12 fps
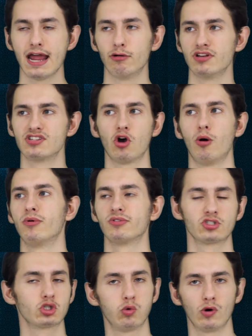It was
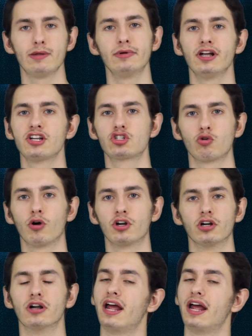almost 20 minutes shorter,